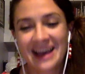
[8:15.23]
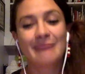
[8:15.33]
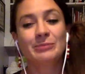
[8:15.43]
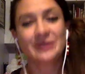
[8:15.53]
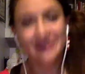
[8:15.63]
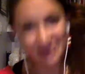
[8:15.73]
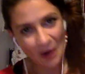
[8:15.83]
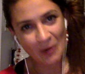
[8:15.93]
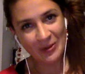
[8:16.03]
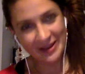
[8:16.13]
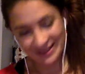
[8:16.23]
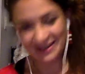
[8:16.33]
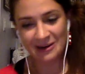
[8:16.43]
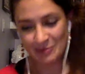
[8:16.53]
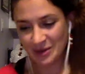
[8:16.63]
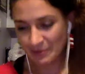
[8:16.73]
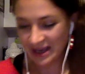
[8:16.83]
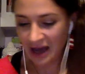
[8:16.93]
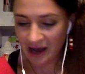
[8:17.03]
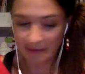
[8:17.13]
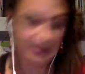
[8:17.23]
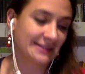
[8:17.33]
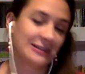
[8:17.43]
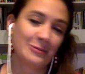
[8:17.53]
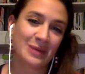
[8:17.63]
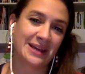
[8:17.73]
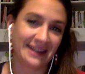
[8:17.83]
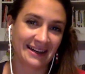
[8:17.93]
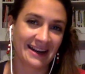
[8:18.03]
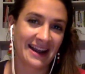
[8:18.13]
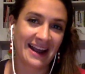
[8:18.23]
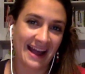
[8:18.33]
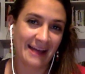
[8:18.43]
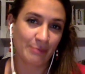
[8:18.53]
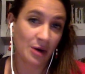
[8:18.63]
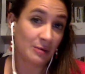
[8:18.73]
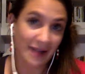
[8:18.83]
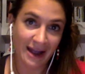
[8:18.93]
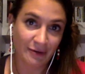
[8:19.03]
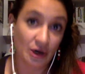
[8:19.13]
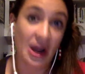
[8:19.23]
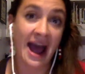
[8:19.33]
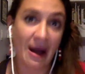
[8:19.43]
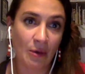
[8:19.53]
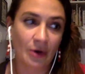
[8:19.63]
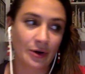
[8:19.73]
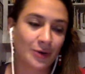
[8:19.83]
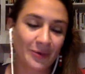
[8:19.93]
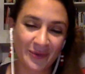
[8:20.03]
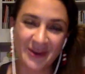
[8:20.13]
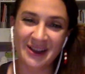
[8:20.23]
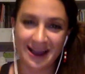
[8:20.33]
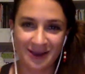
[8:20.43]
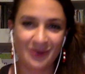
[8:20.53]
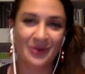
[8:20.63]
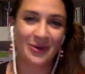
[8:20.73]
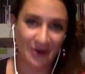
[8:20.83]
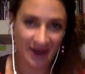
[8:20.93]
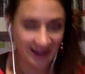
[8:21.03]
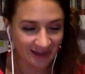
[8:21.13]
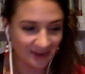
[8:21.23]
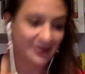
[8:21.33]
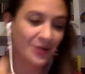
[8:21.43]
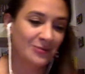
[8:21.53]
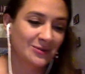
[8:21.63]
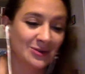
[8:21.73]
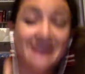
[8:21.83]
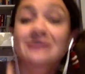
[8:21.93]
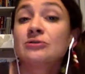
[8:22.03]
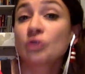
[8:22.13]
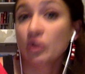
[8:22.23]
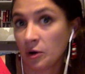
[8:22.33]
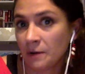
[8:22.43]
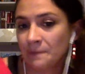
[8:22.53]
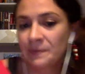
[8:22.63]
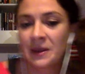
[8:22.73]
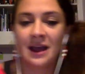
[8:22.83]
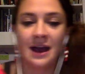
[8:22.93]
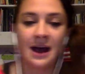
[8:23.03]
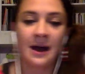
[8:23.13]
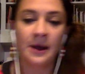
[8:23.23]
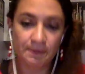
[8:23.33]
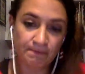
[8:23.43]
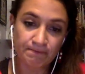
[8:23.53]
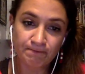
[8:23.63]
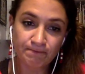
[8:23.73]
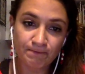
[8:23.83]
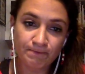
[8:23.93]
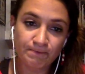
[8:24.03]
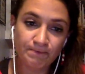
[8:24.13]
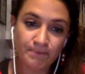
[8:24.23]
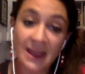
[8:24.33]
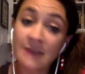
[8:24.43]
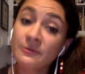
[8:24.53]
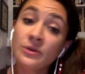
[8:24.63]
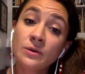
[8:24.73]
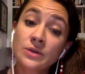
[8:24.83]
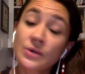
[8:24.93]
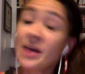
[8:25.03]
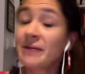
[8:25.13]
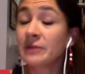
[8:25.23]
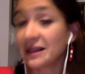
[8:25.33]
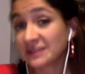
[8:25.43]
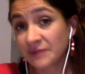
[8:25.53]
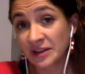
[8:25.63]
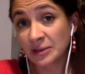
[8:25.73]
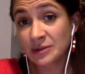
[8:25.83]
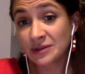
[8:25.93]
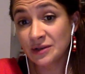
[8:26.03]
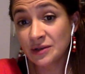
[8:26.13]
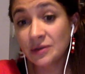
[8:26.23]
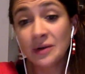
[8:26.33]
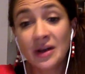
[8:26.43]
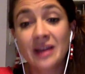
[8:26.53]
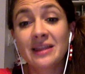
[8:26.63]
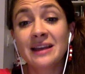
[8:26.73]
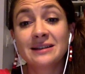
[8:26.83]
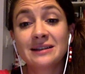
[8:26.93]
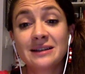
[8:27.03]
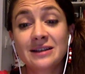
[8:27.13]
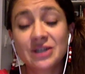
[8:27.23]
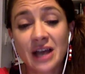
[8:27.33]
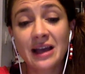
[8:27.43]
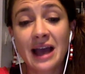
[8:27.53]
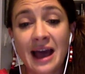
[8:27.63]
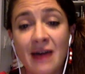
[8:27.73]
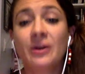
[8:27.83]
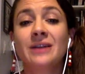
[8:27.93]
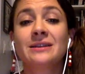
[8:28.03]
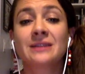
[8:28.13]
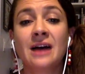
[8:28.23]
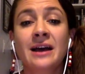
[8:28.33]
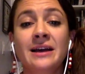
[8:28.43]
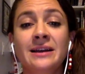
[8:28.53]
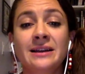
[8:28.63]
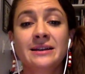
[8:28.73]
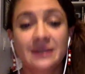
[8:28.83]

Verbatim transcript: And please know that it's going to be a big hot mess in the beginning. And probably after an hour, you'll feel like you're, you're in the zone. So that's normal. Um, if you don't have a class available to you, then check out line